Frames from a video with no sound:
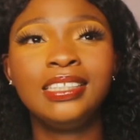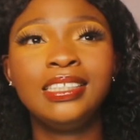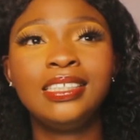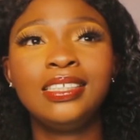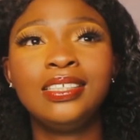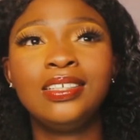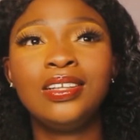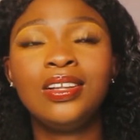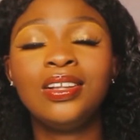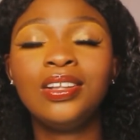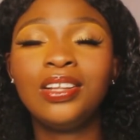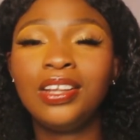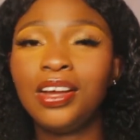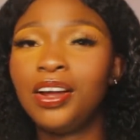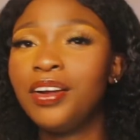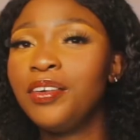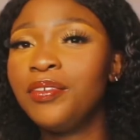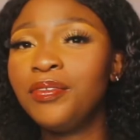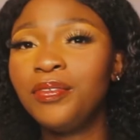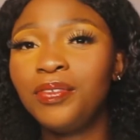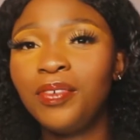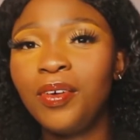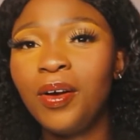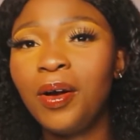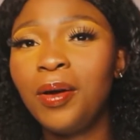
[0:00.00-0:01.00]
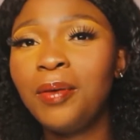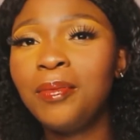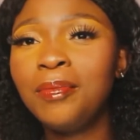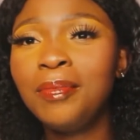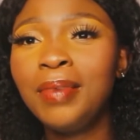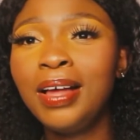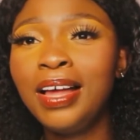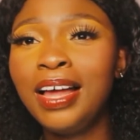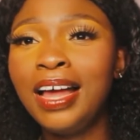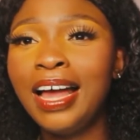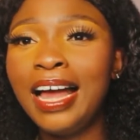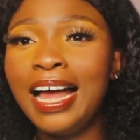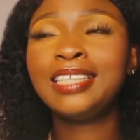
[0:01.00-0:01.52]
to learn
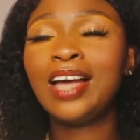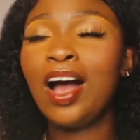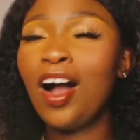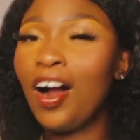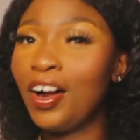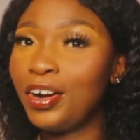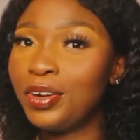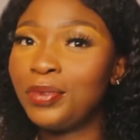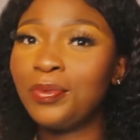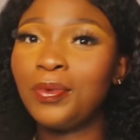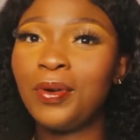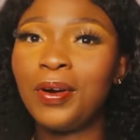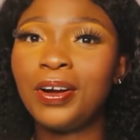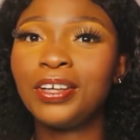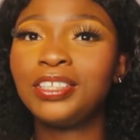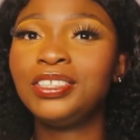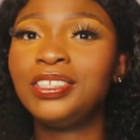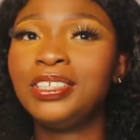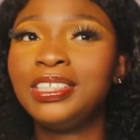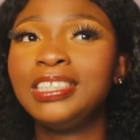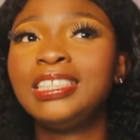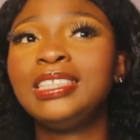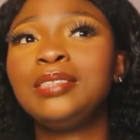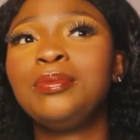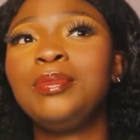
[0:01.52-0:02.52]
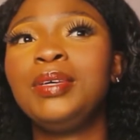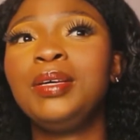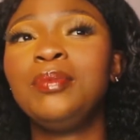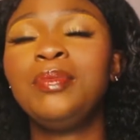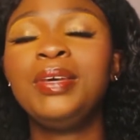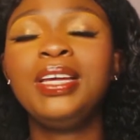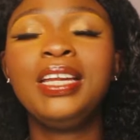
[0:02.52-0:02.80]
from. It's hard work, trust me.